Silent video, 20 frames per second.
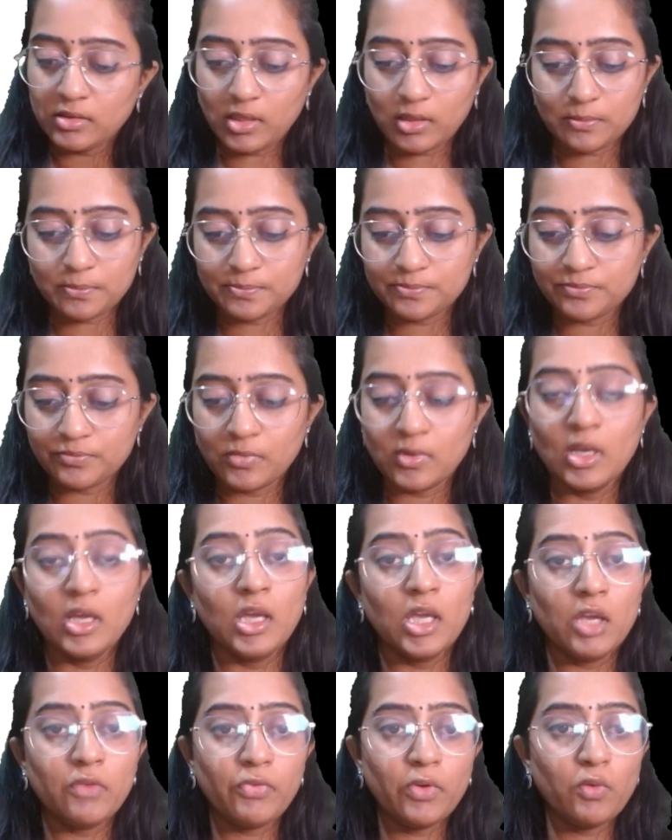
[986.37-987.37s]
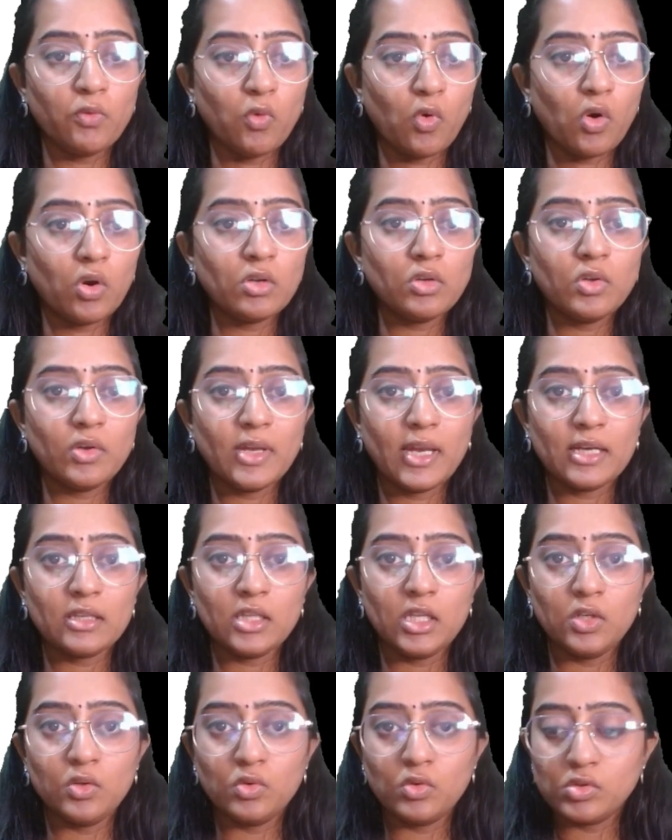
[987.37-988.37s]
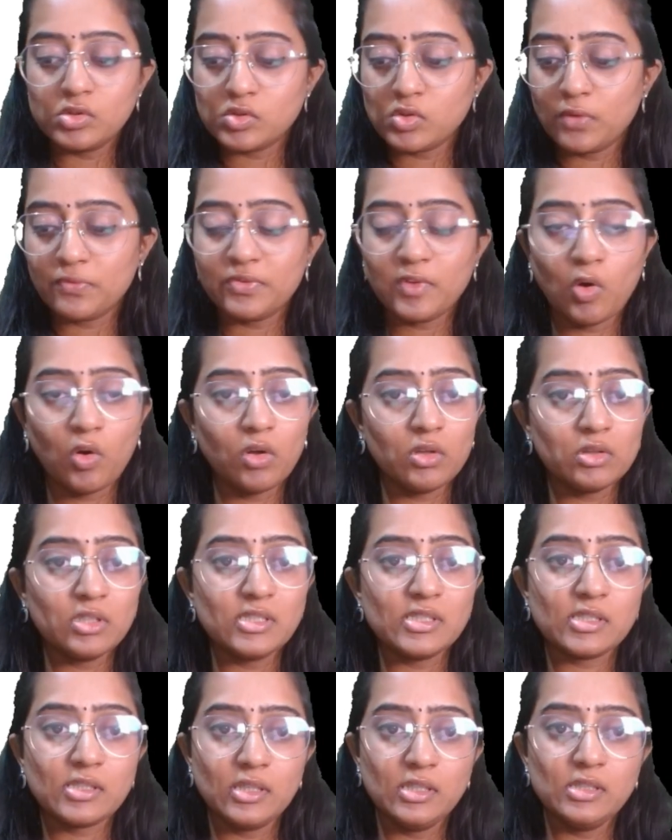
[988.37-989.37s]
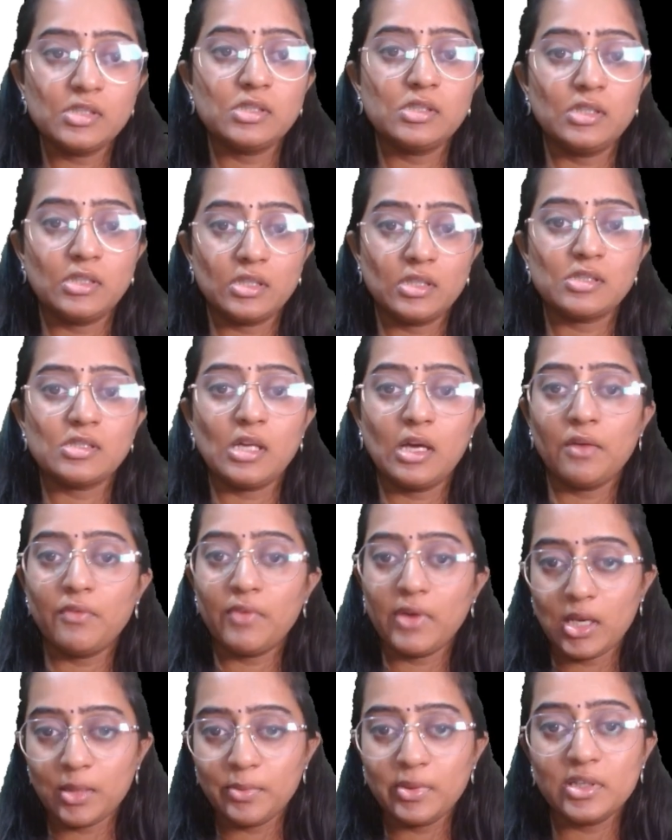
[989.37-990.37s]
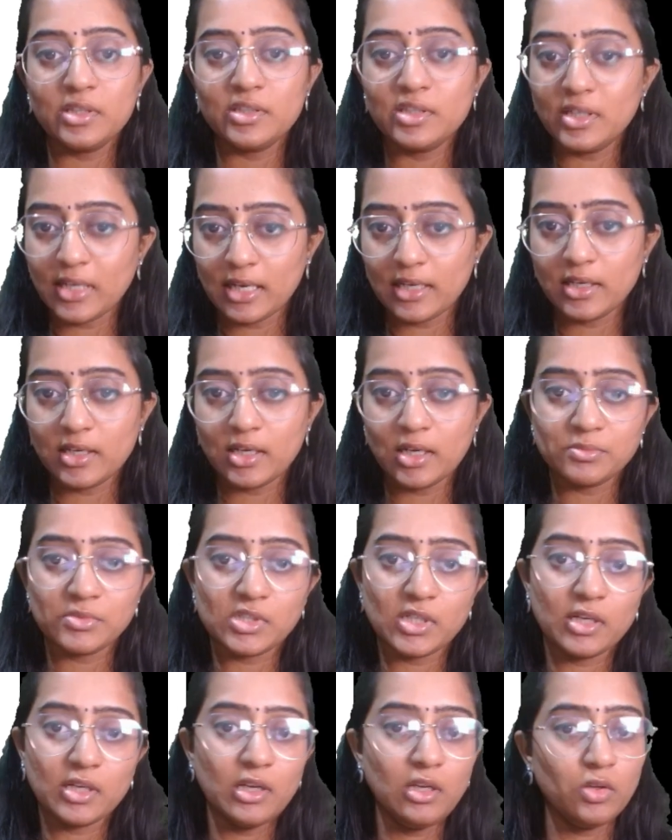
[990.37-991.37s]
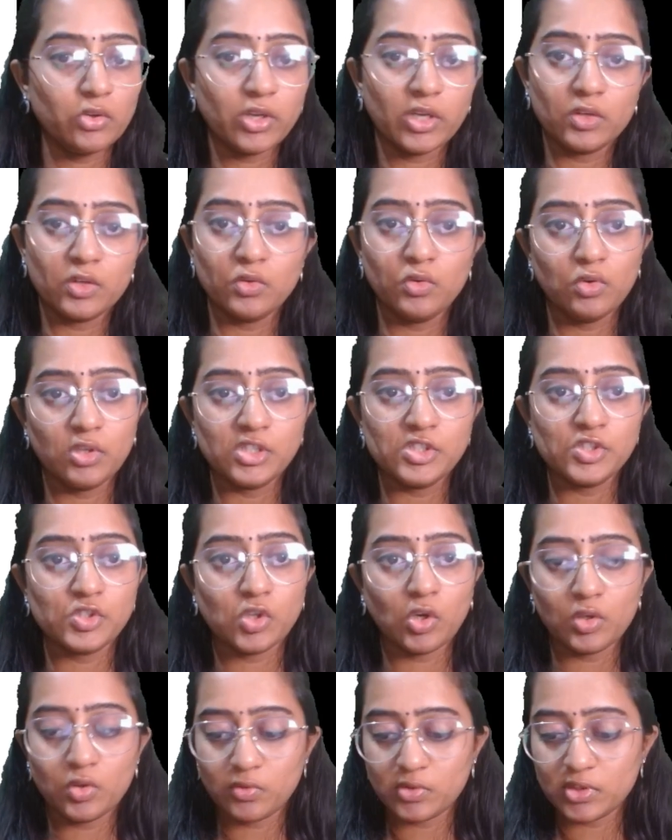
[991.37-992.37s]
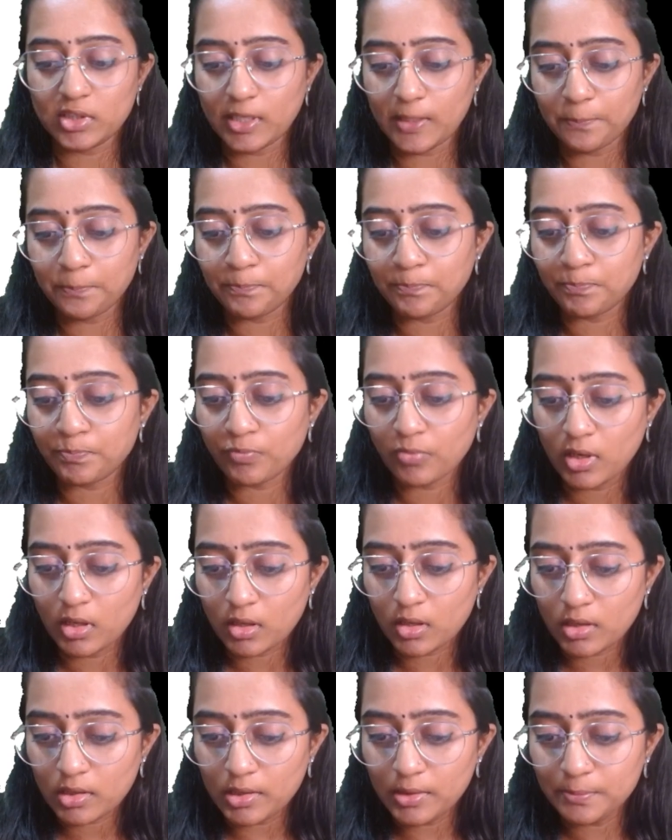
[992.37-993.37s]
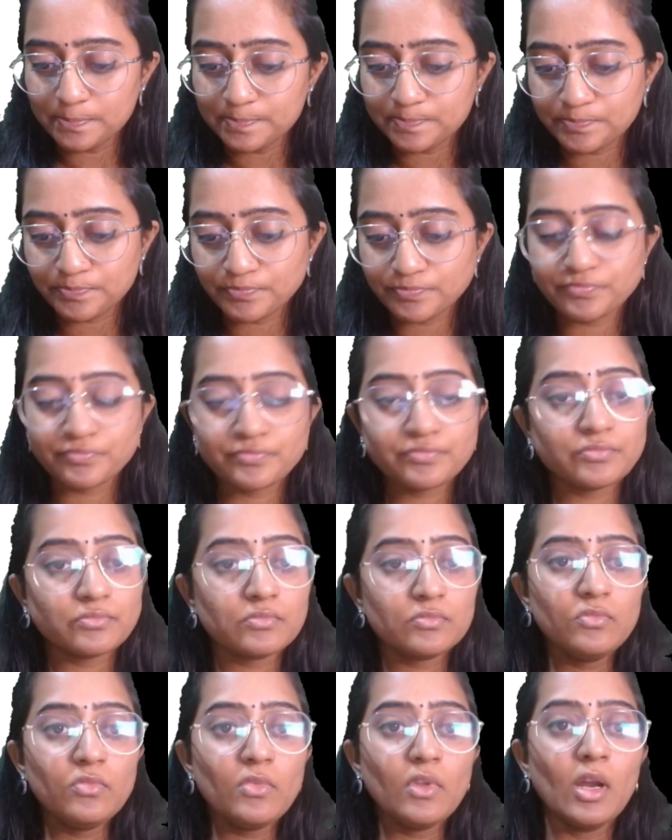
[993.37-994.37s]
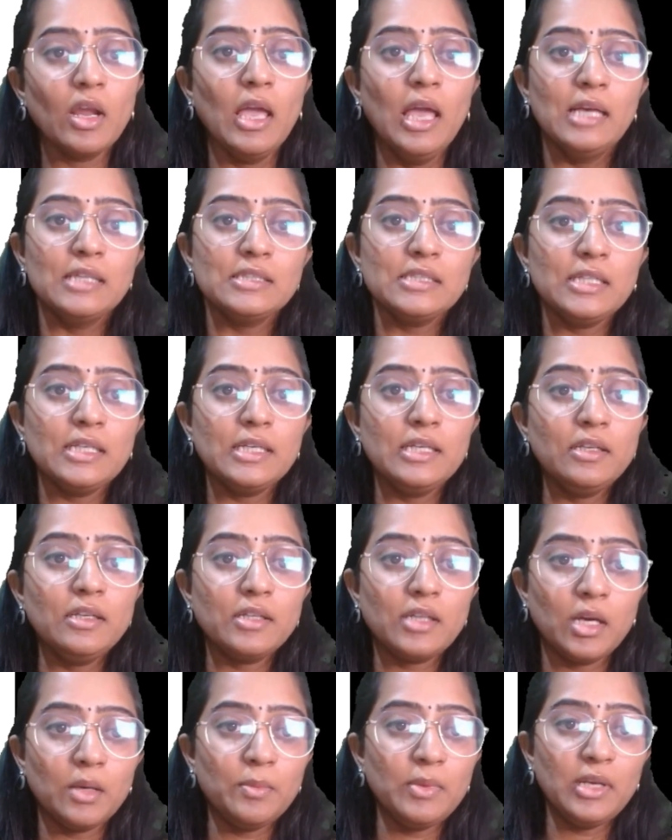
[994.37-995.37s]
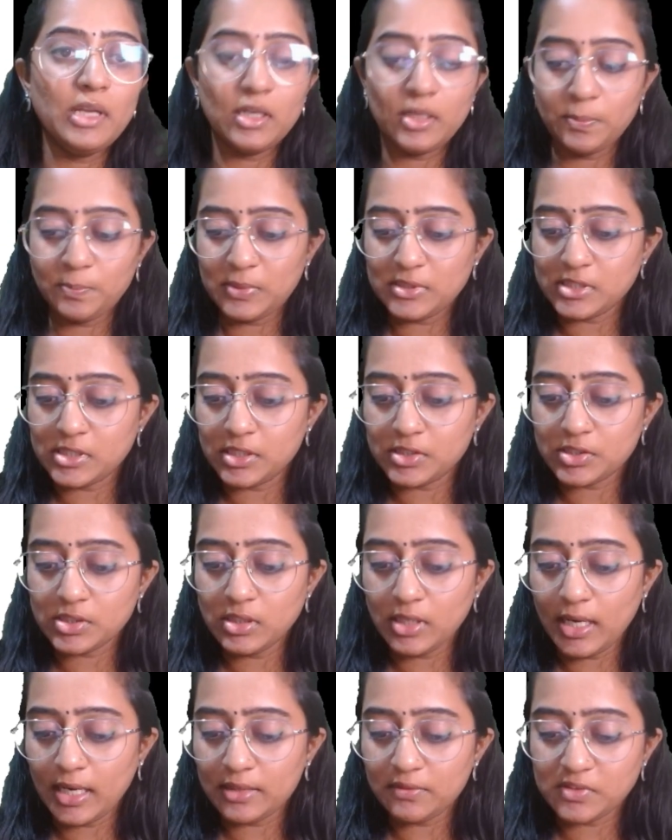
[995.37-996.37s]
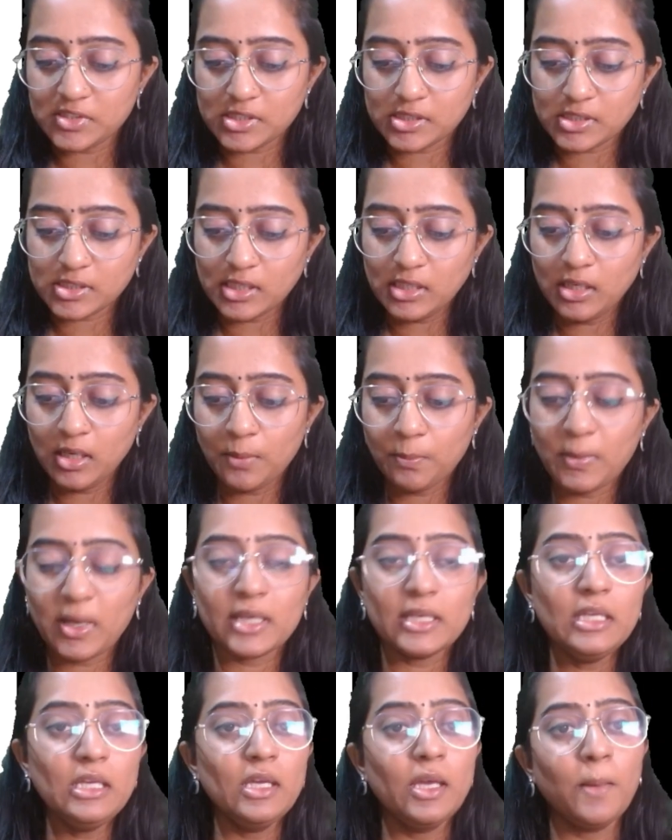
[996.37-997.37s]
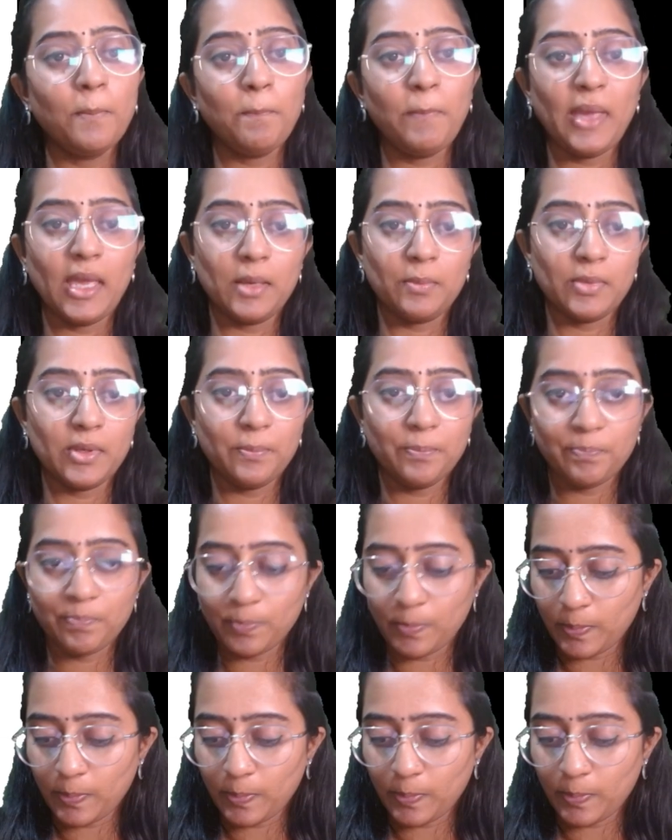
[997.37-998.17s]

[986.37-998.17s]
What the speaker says: Now, if you want to get the notes of all these things, it is available in the Telegram channel. You can go and join over there. Clear? See, terminal depreciation and which is the money payable.